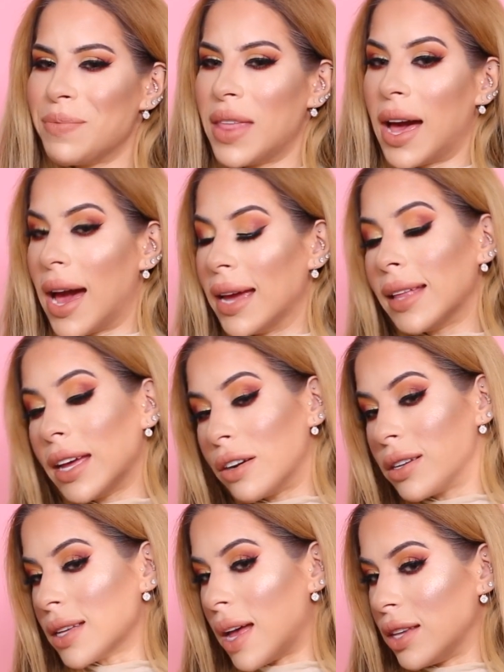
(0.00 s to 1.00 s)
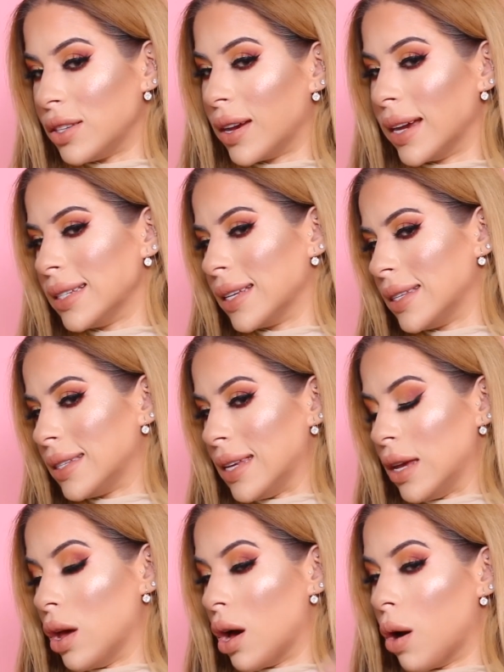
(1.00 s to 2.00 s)
The highlighters, as you guys can
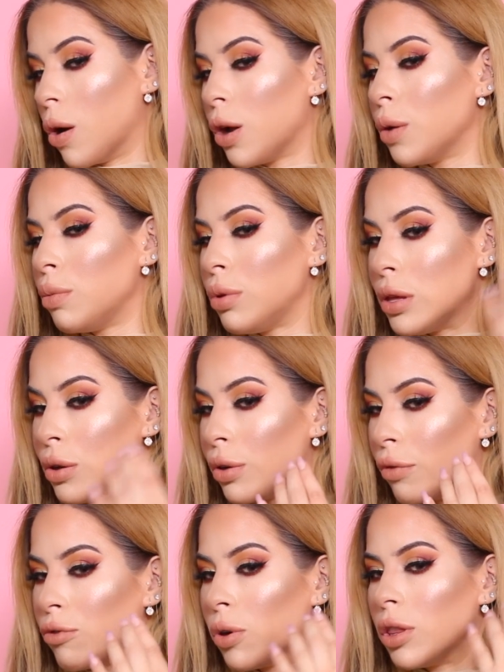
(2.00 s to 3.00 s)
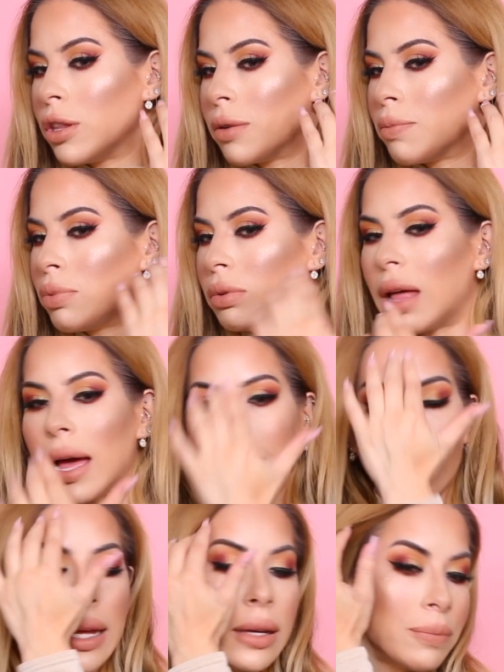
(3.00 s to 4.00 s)
see, are beautiful. They're
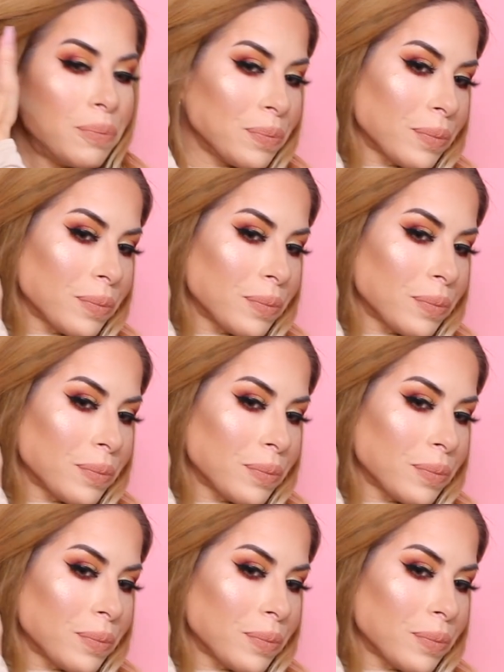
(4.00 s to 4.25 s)
blinding,